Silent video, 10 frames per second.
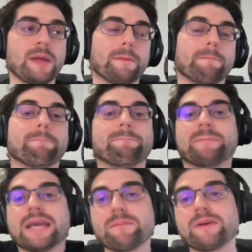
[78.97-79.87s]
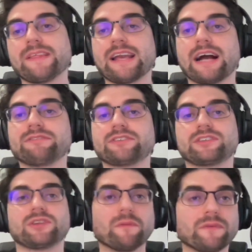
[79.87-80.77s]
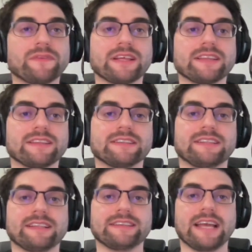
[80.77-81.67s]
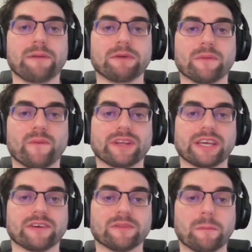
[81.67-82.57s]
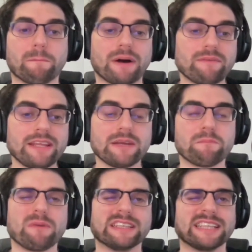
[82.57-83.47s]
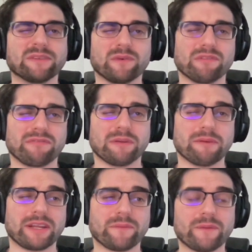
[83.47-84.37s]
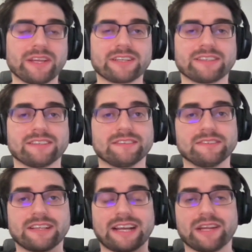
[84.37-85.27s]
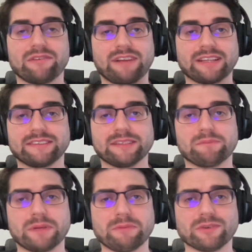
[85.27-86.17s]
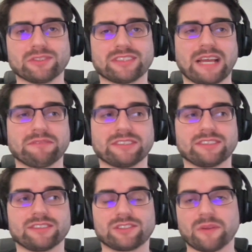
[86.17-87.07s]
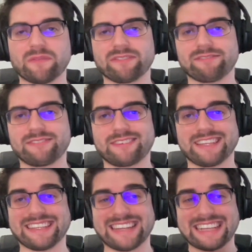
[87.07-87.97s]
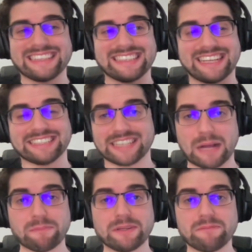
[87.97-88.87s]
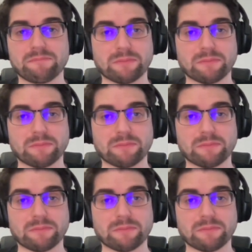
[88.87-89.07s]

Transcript: Maybe they have something that they have been working on public, but that will feel very weird and kind of like the previous times something like that has happened.